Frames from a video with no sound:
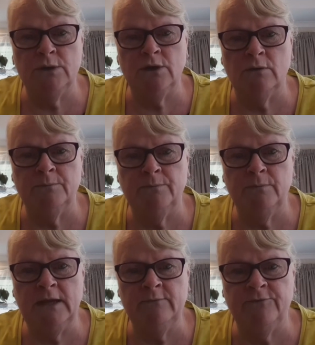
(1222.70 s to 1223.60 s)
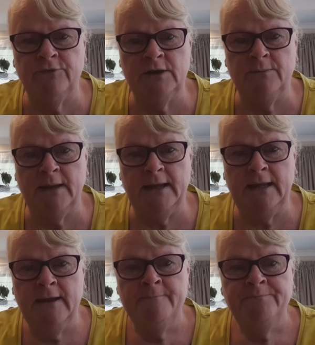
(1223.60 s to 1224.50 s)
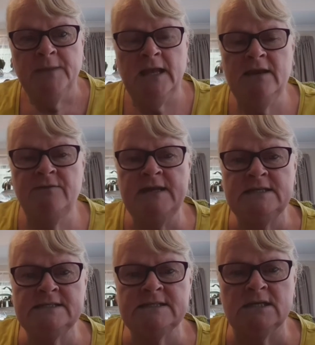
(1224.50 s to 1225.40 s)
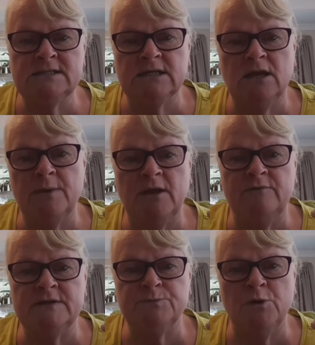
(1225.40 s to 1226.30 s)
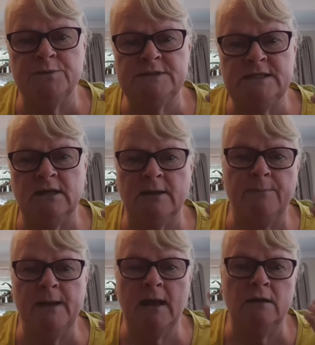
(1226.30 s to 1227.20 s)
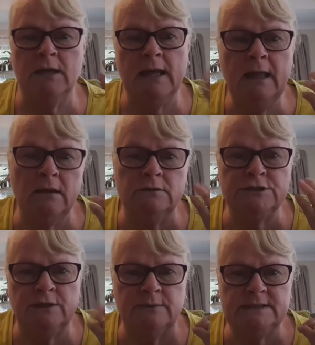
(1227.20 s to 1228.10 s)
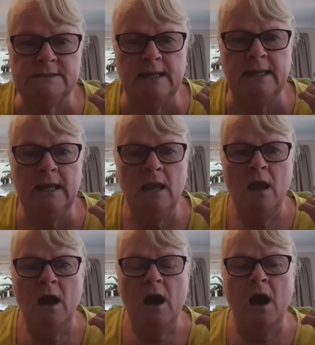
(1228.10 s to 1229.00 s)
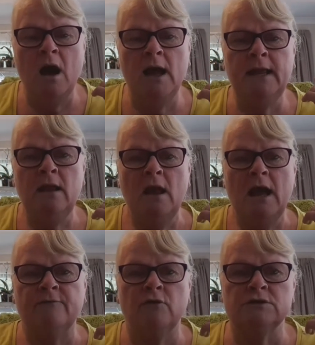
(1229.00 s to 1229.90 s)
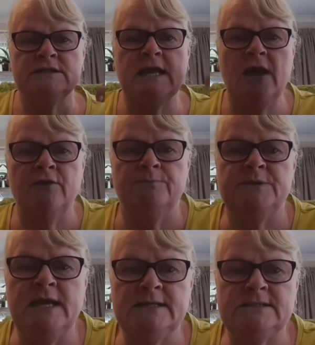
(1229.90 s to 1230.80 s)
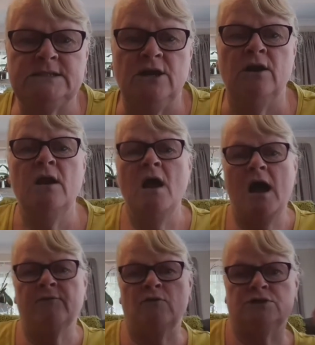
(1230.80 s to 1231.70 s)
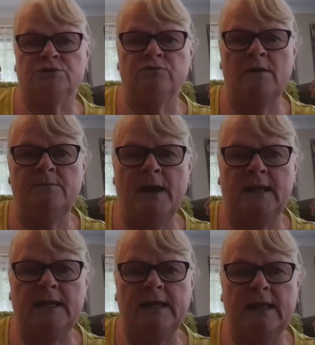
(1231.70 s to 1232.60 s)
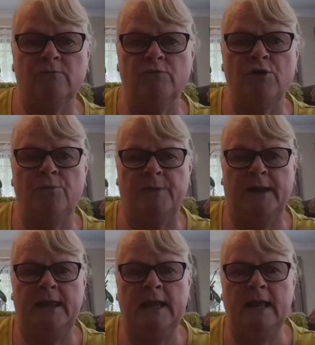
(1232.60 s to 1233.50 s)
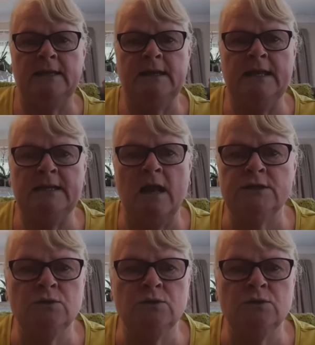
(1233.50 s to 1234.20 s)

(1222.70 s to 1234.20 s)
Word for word: going on in front of me. And if he decides to come out of his property like a bat out of hell, shall we say, I have got to gather Dexter, I've got to run back and get Ruby, and it, I